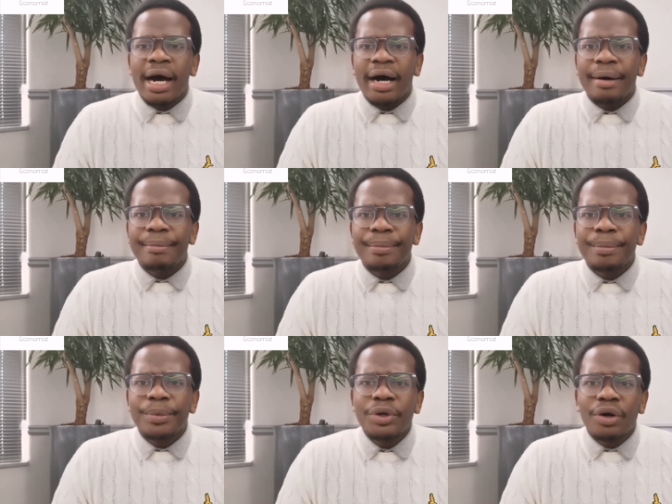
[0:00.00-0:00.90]

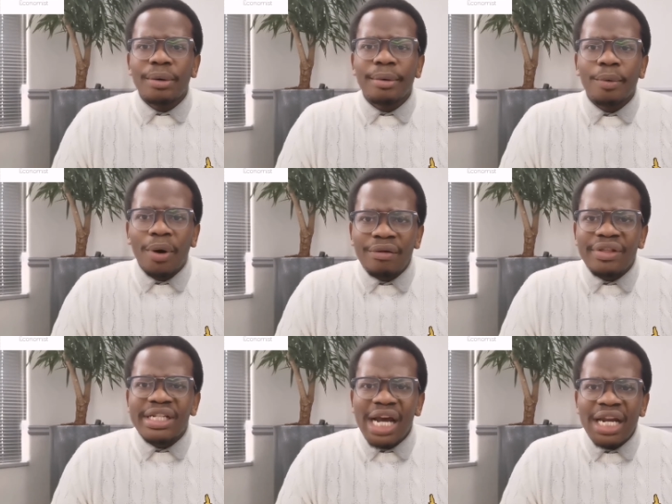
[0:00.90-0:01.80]
One of
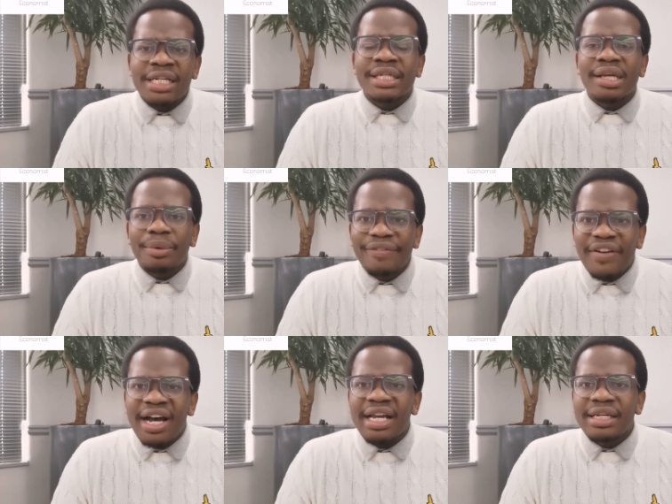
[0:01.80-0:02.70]
the challenges that we
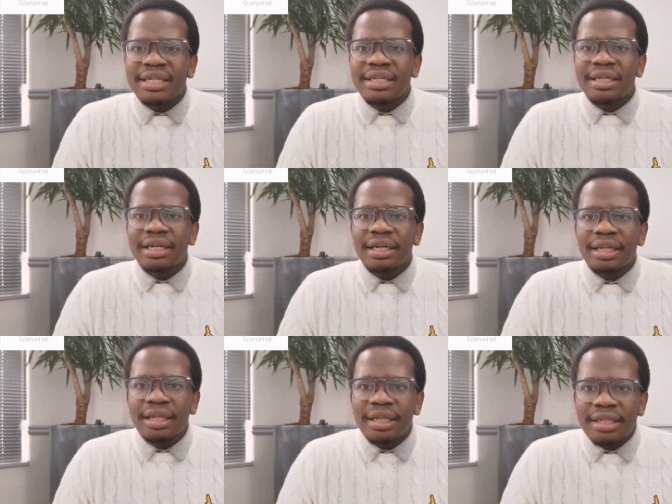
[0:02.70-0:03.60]
find
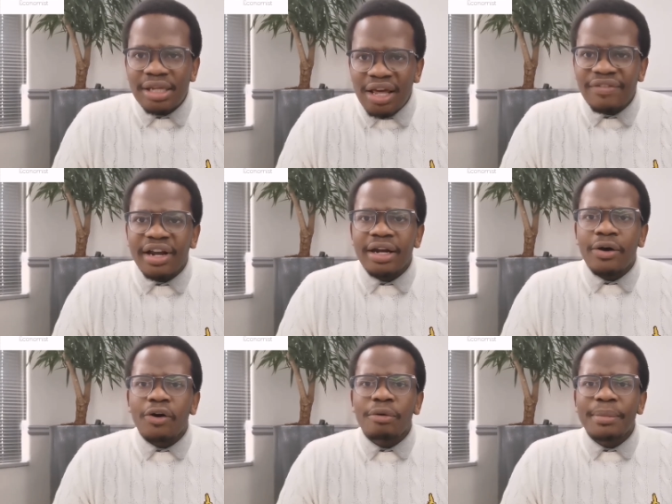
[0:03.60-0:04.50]
in the South African
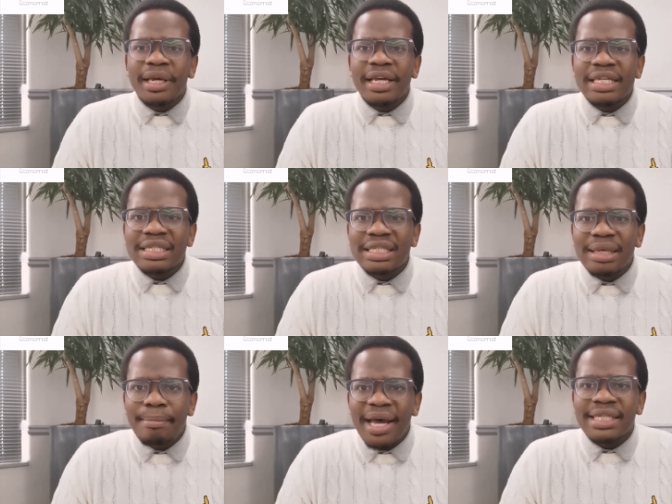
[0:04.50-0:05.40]
economy is
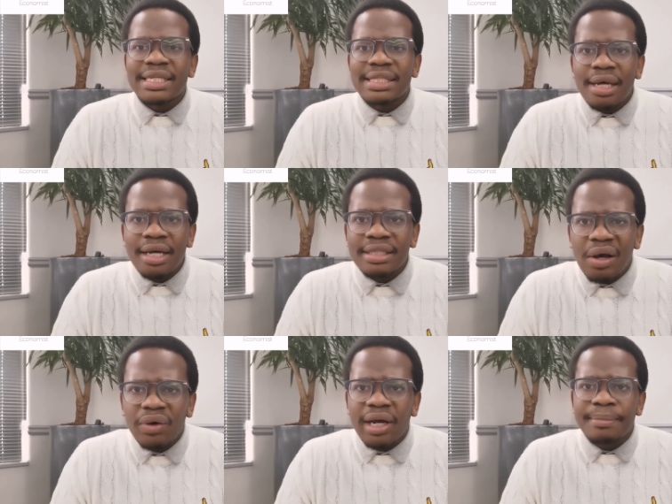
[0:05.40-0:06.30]
the maths and science
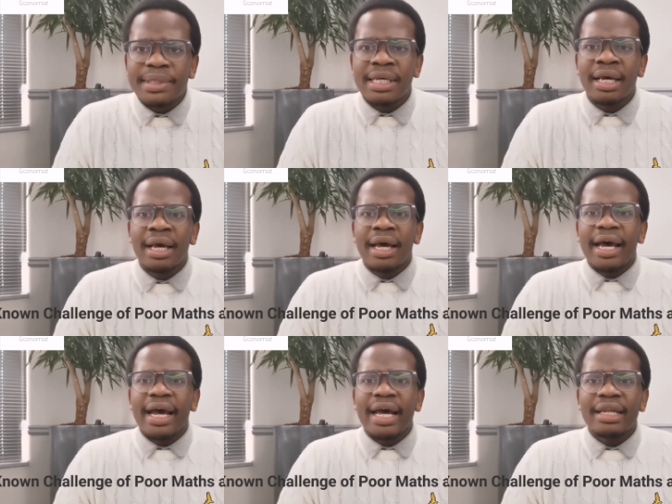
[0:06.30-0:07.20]
outcomes,
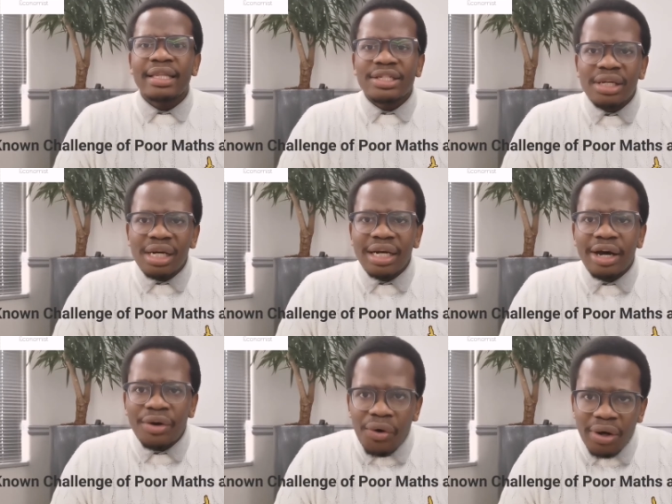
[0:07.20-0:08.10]
and they certainly
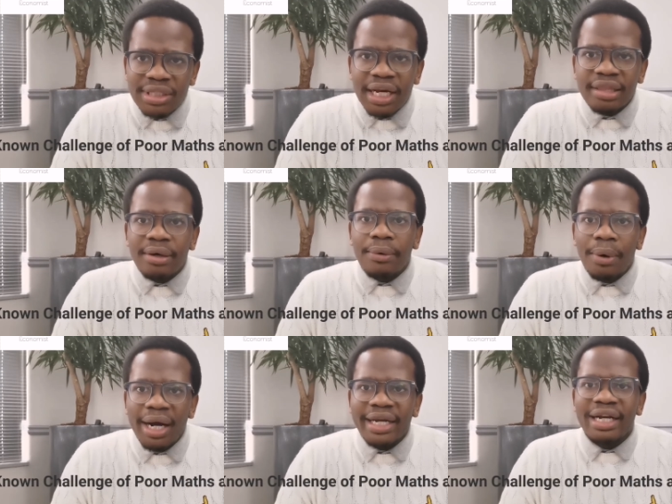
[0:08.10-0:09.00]
are not at the
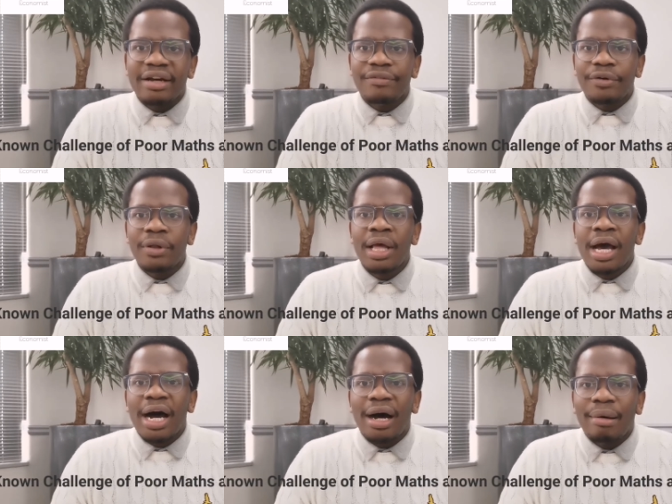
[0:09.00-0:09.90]
right level,
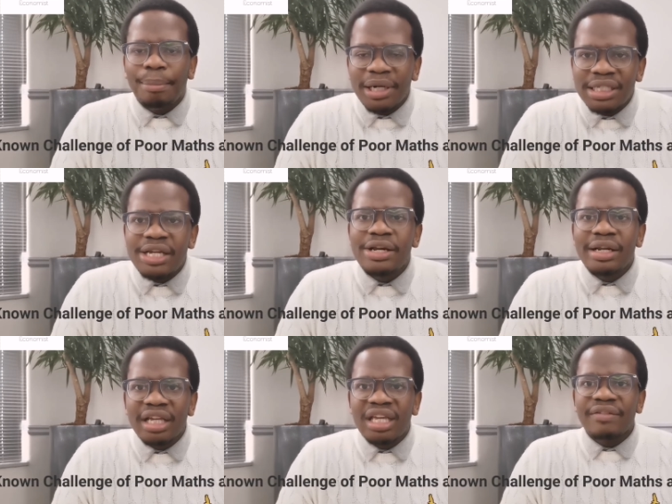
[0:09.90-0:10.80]

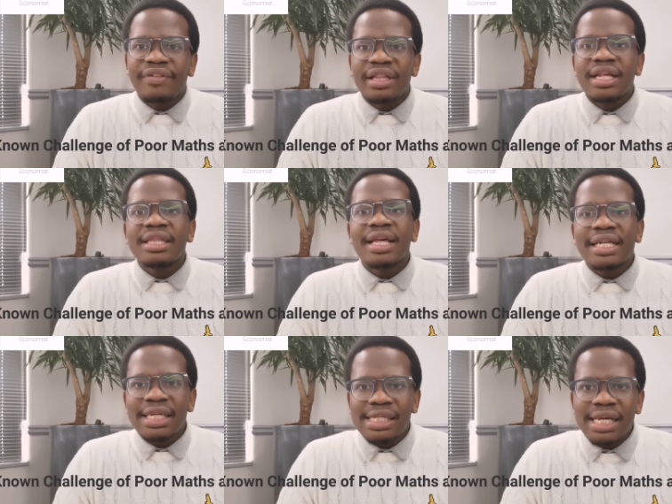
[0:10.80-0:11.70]
particularly given,
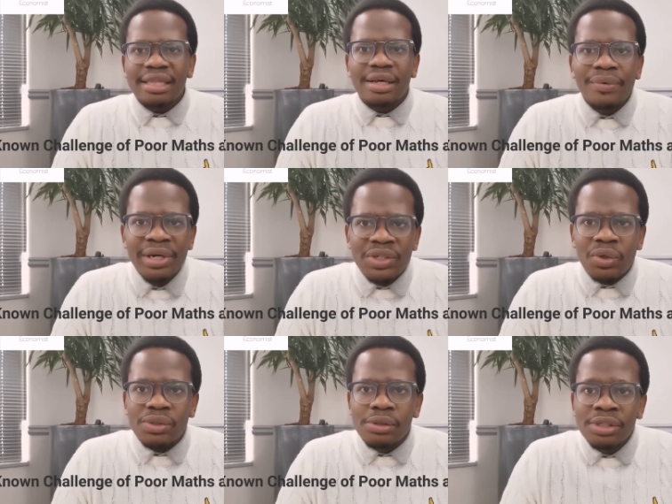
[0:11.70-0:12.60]
as I said, the
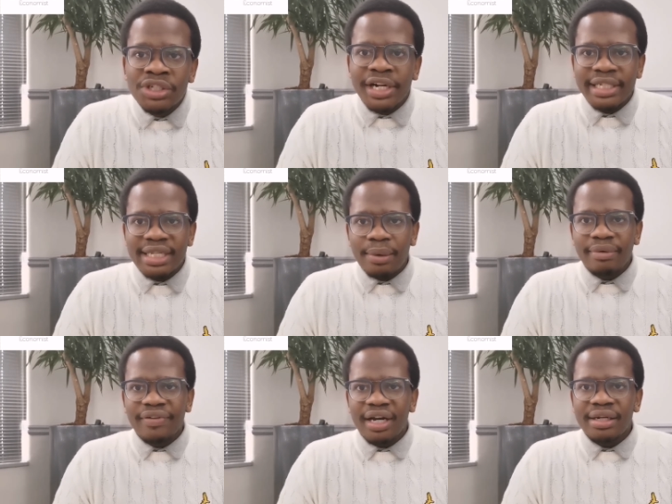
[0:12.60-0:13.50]
resource constraints that
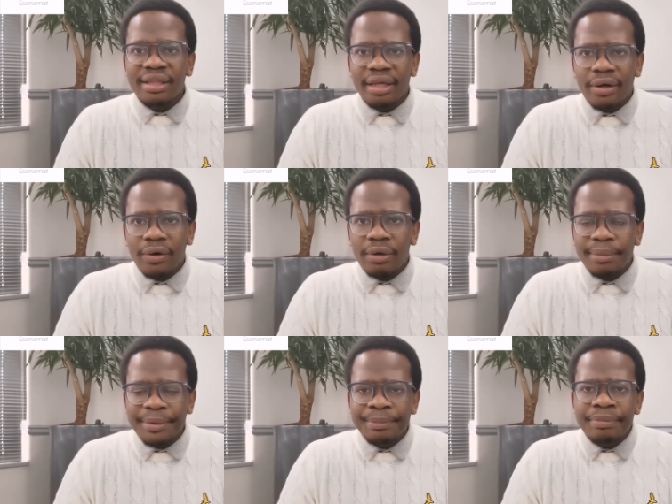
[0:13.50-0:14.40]
we find in the
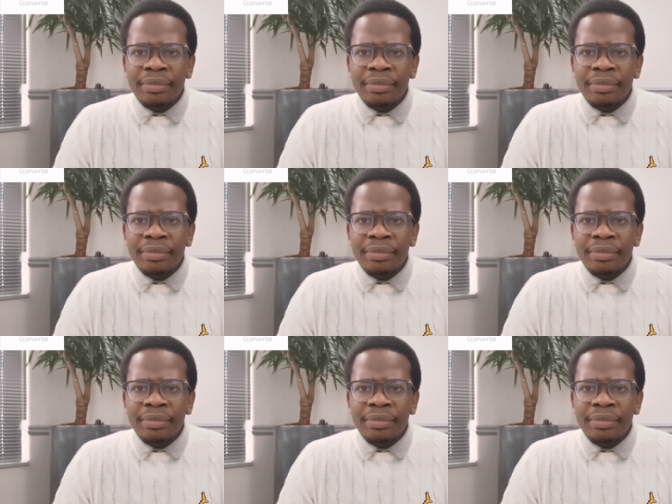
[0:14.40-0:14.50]
economy.